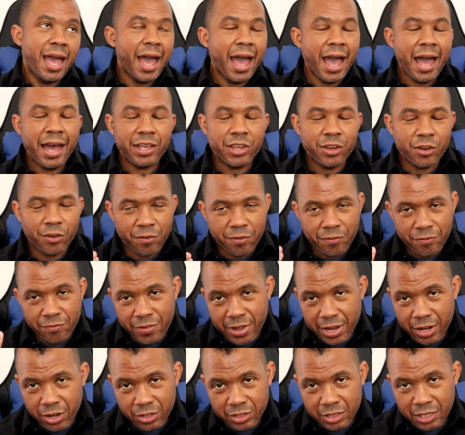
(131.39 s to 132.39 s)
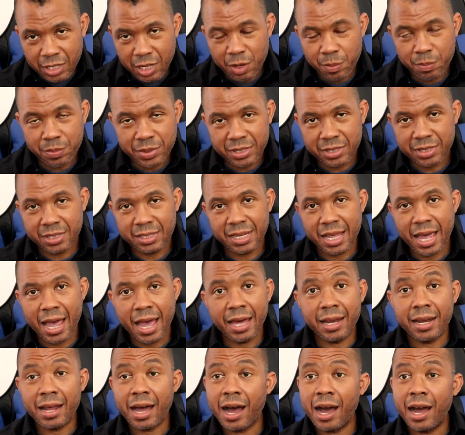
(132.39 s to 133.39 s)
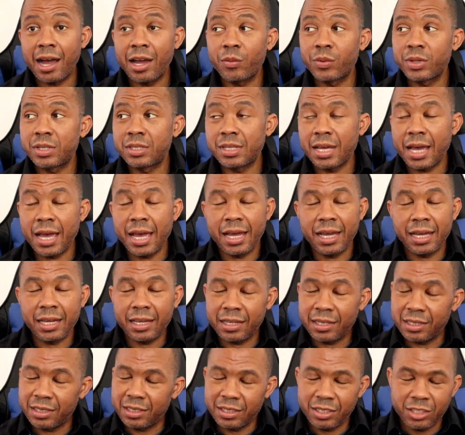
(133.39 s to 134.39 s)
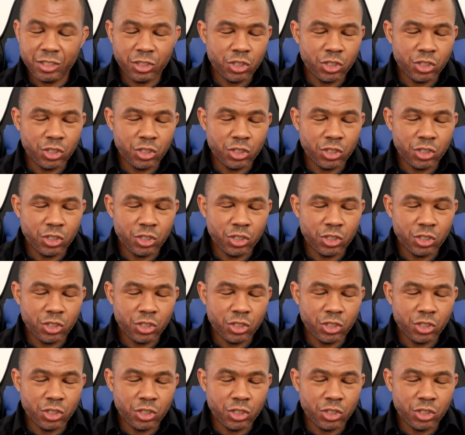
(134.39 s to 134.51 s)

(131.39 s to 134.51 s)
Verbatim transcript: at your fingertips, and I would say